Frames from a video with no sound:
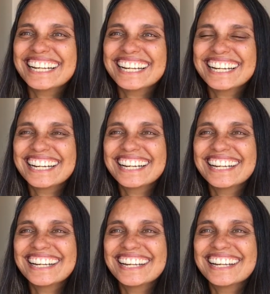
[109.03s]

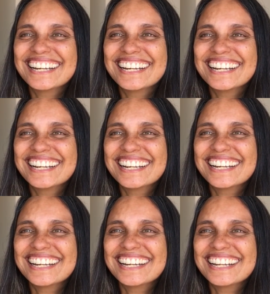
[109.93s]

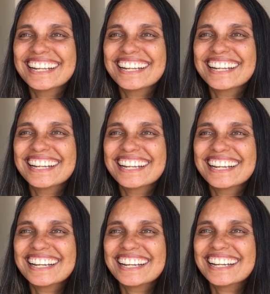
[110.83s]

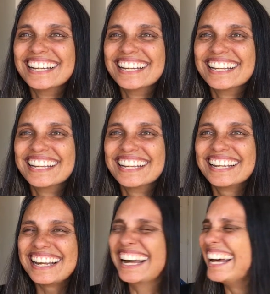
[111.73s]

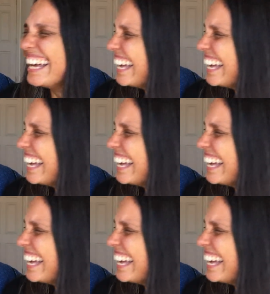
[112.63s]
No words are spoken by the person on screen.